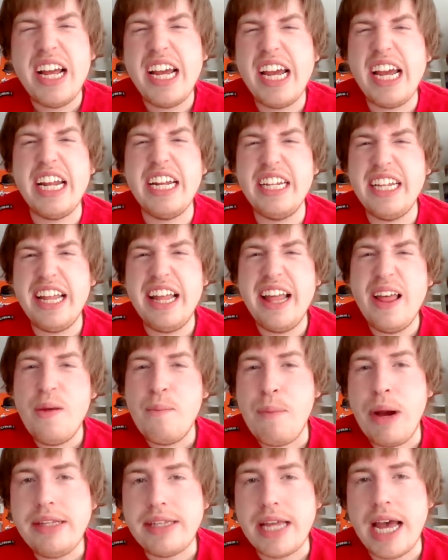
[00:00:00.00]
and
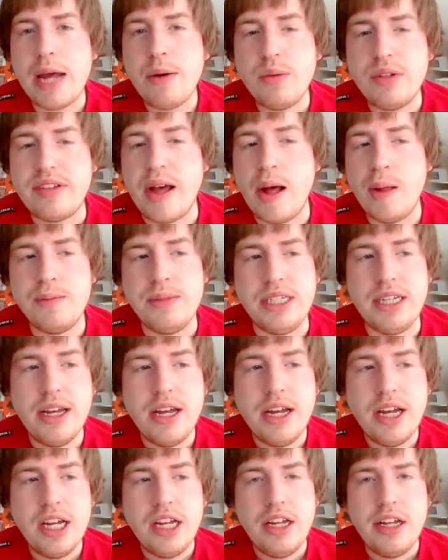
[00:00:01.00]
my dad would tell me,
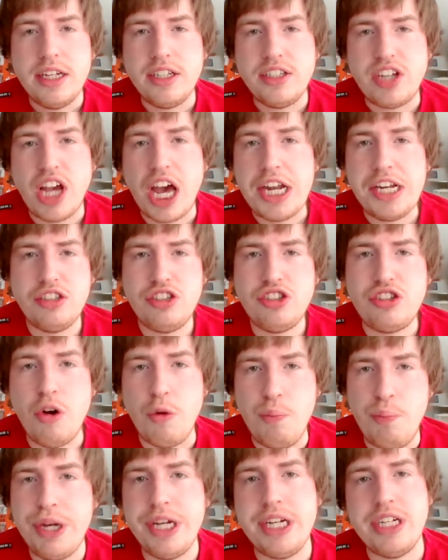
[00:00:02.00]
his head is so
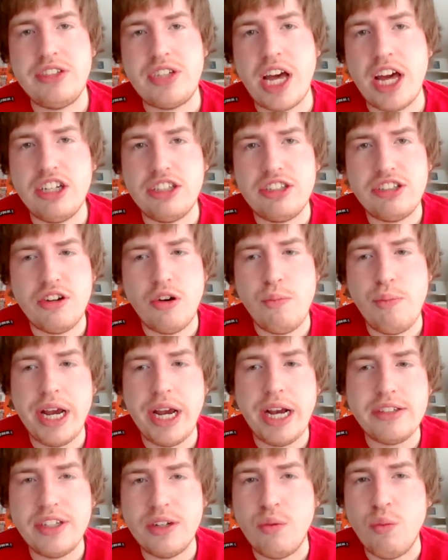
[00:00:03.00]
big, his head is so big. I
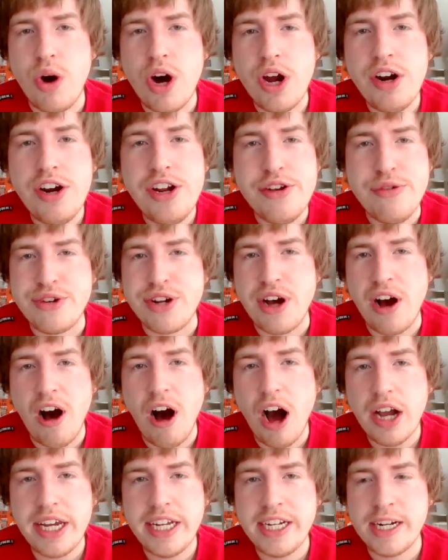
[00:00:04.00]
was like, what are you
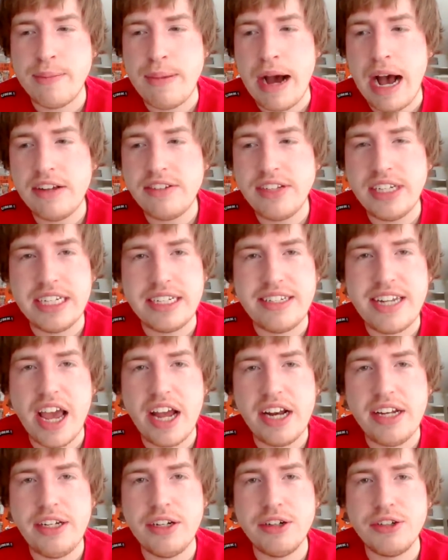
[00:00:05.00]
talking about? I was like
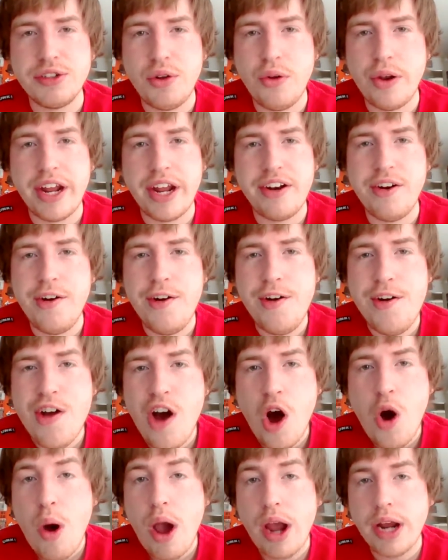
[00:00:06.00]
10 years old. I had
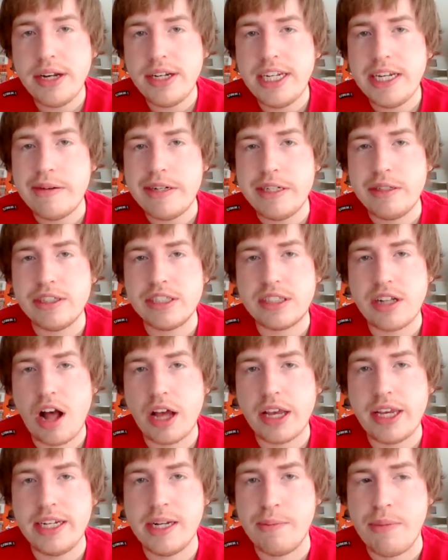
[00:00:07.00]
no idea what he was
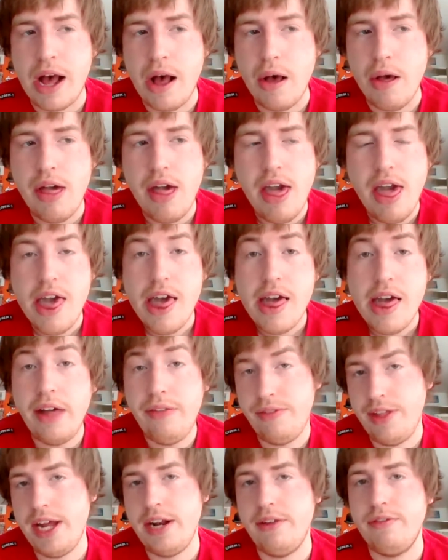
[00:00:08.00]
talking about.
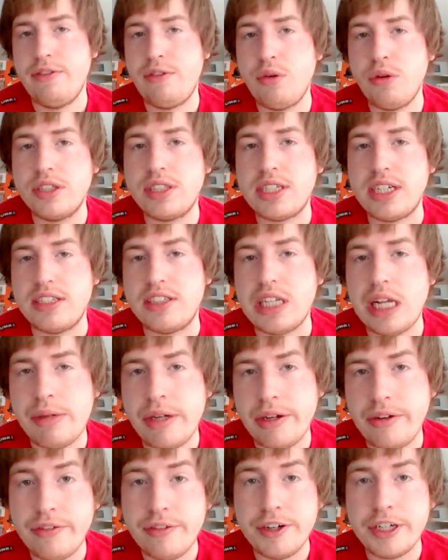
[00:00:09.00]
And then, of course, I saw
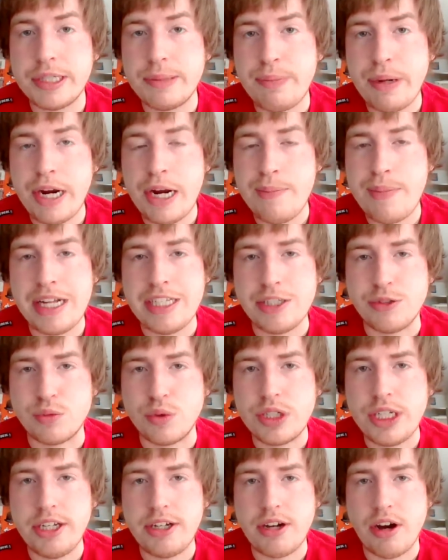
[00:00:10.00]
my first Barry Bonds
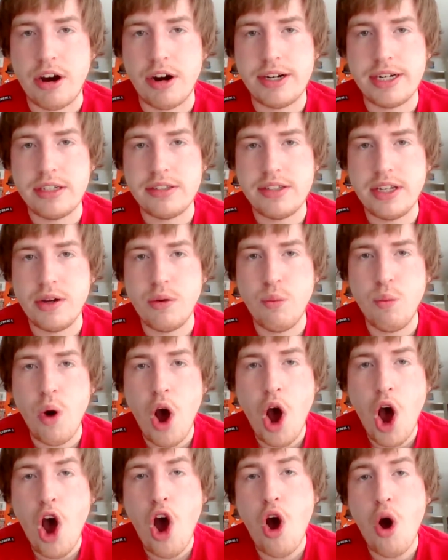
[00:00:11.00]
rookie card, and I was like,
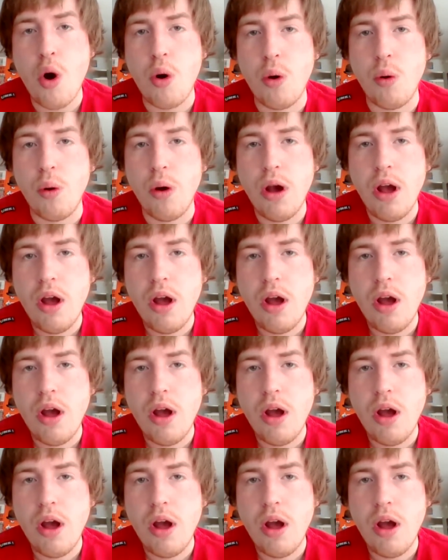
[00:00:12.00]
whoa.